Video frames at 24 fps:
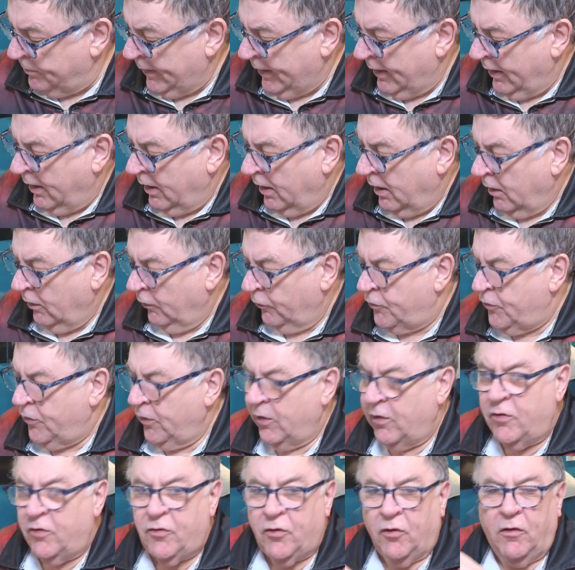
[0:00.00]
bit hard
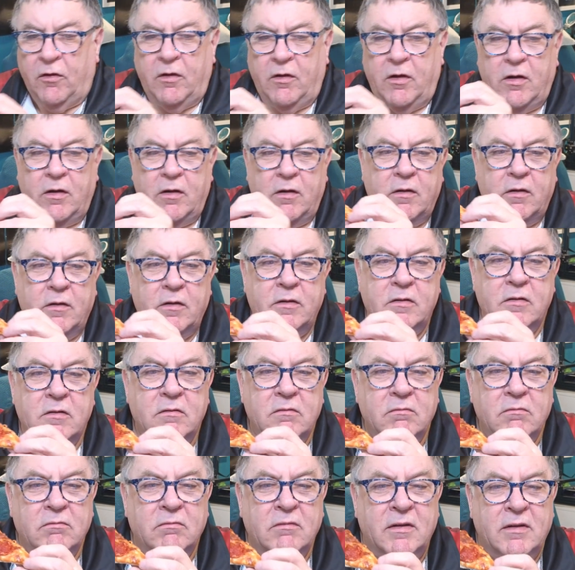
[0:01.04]
to sort of
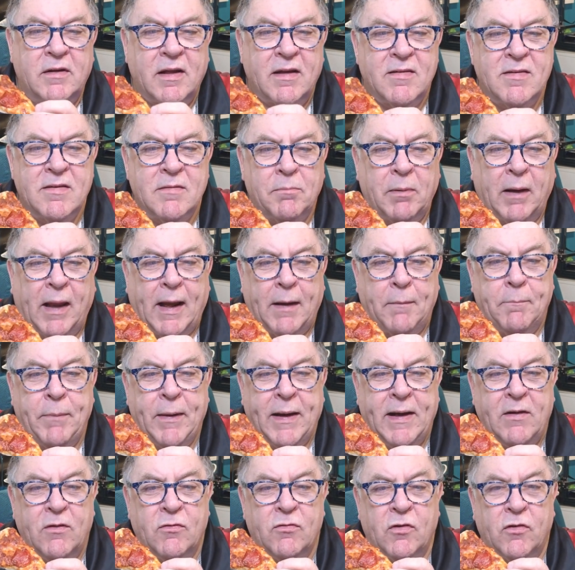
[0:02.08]
display
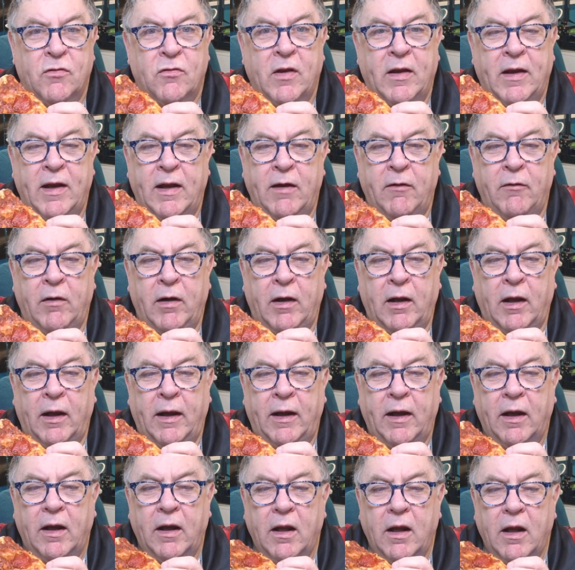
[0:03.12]
pizzas, isn't it,
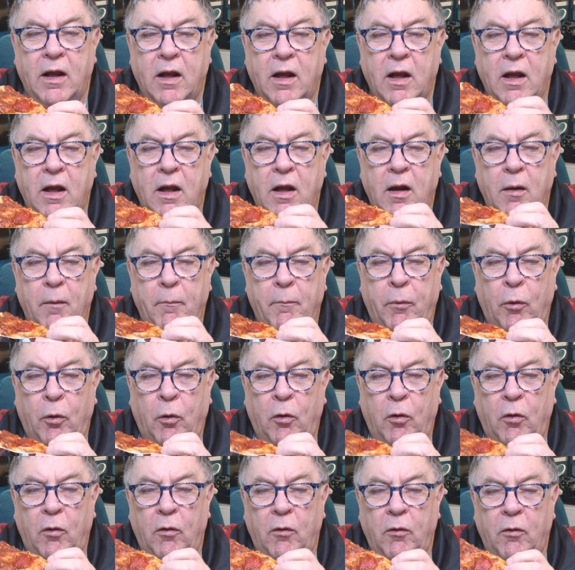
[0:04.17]
really?
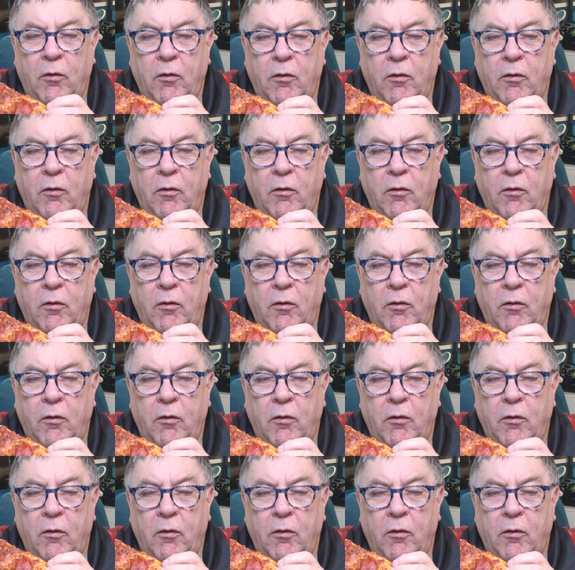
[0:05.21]
But